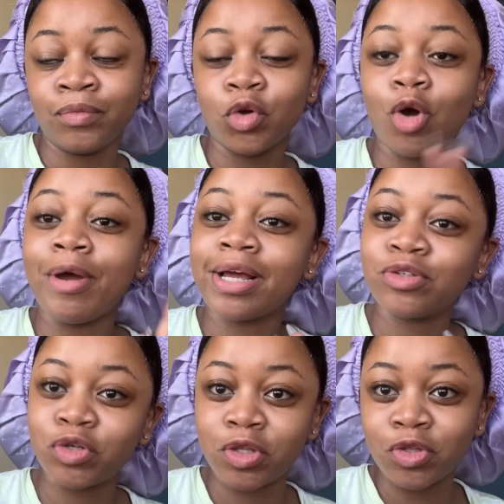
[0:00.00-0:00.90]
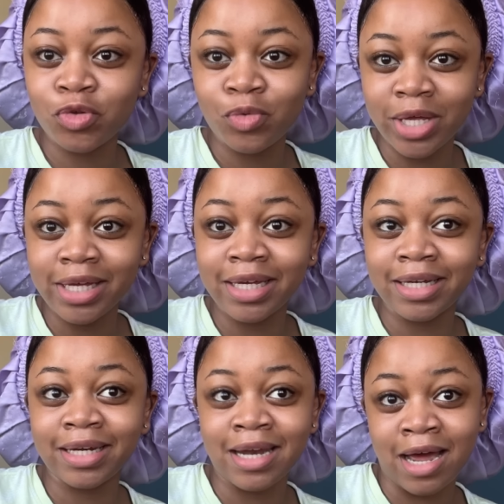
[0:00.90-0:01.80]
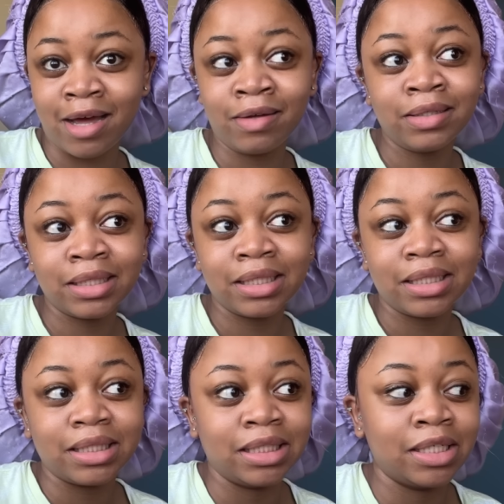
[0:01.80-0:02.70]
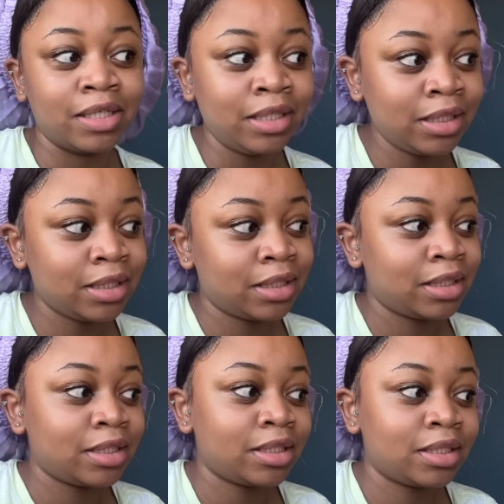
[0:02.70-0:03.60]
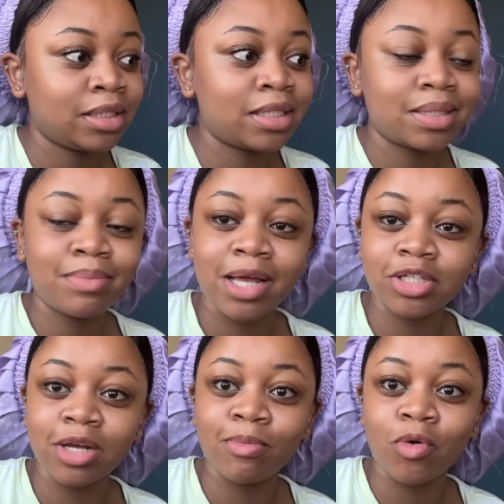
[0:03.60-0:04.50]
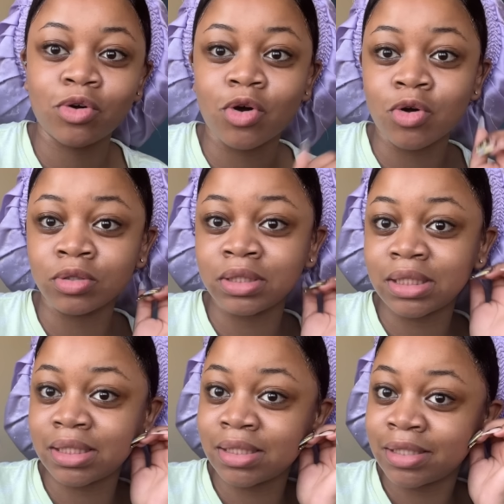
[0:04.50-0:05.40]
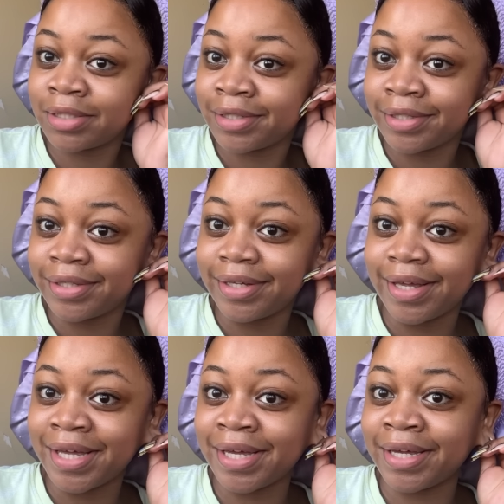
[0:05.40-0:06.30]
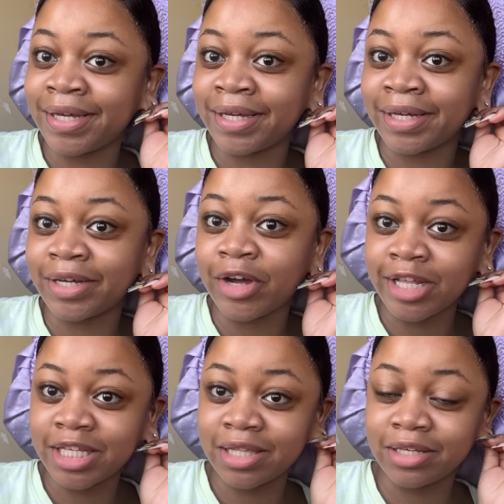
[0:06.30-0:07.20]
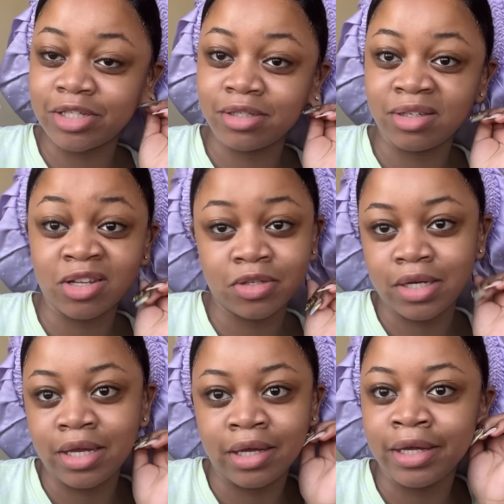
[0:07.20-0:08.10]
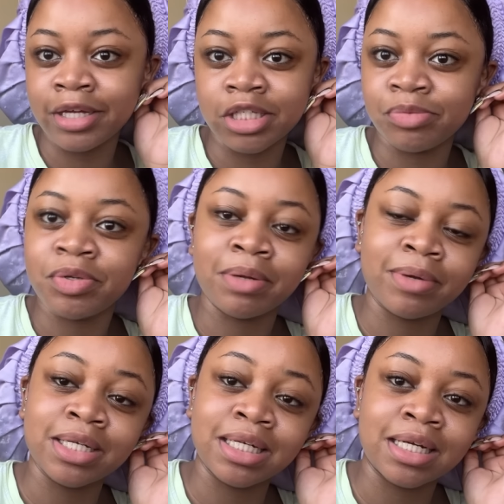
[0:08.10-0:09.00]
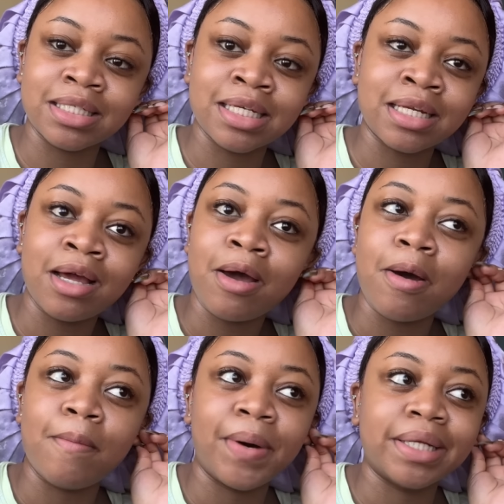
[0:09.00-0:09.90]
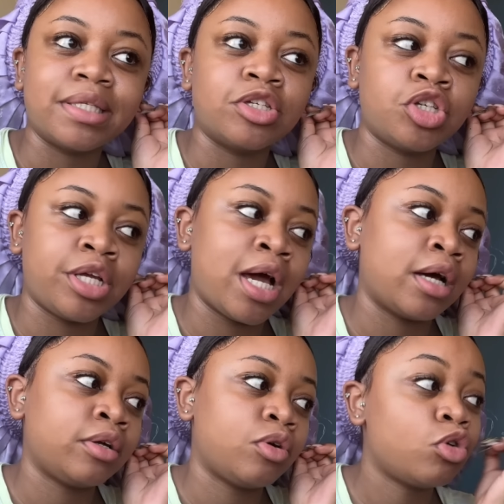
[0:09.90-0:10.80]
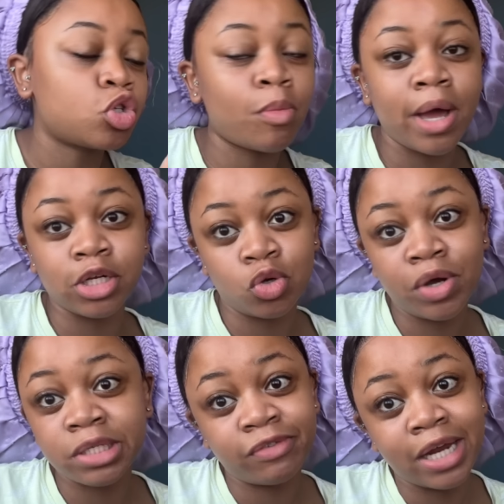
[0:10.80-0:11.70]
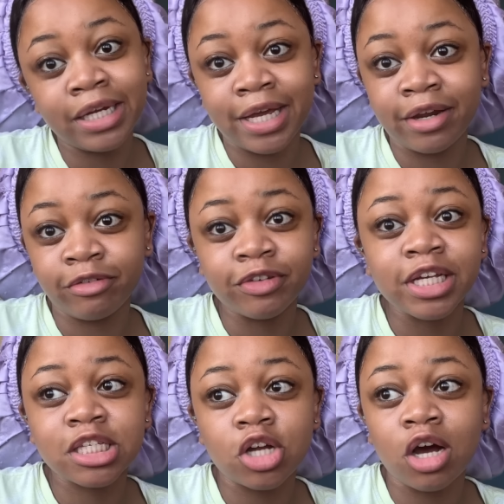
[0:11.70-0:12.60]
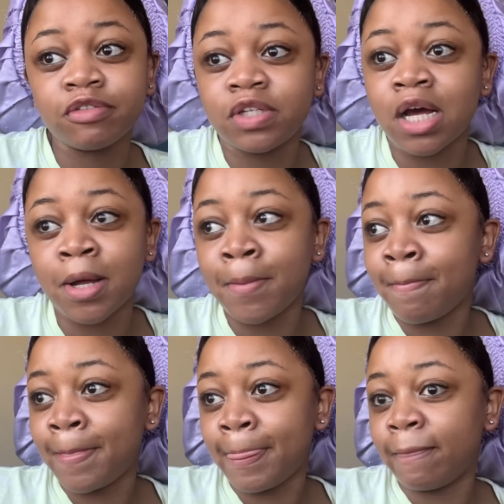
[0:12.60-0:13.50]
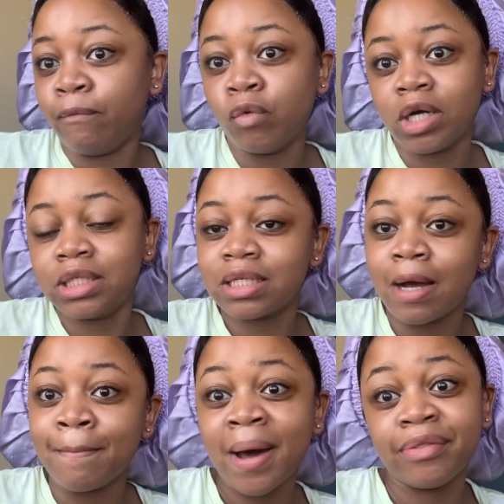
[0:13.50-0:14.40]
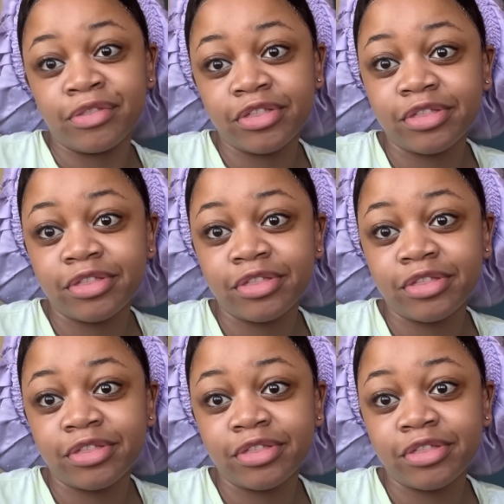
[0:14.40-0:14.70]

going into the new week now, yeah, smashing more goals. Uh, going to the not today in but yeah. Also, my door is finally getting fixed after what a month